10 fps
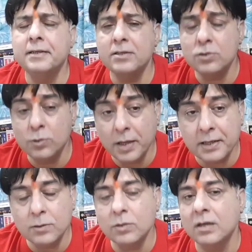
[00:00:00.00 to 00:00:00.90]
It is
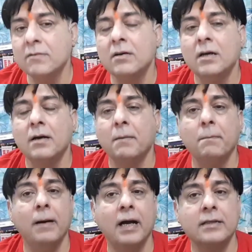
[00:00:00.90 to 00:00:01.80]
going to give
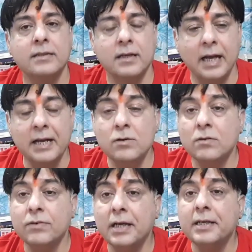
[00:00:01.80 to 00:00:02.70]
back the kind
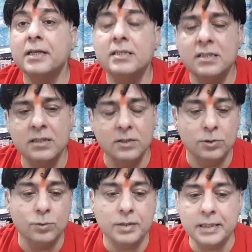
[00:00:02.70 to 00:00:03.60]
of energy
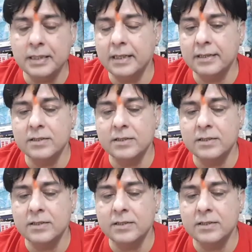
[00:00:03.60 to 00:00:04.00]
you need.